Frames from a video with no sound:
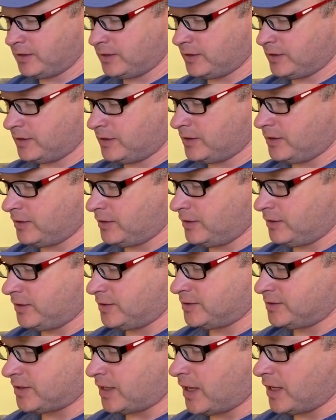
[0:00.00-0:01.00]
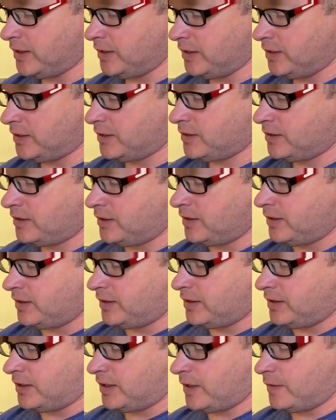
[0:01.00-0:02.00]
lasagna.
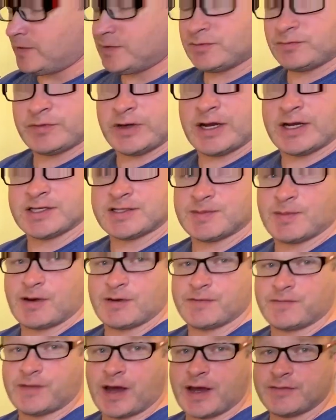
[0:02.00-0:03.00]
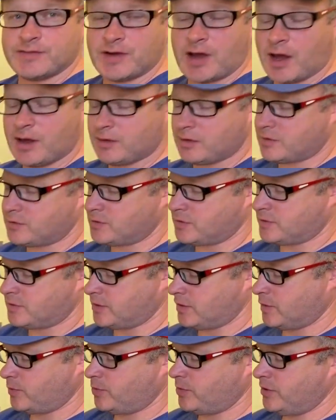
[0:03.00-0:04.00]
It ran us about $5. Looks
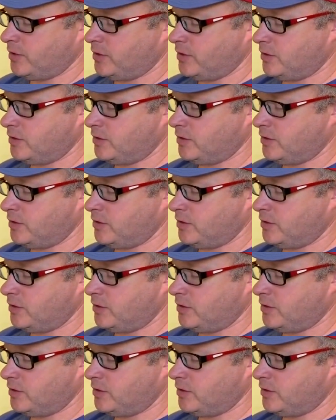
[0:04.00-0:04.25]
like a pretty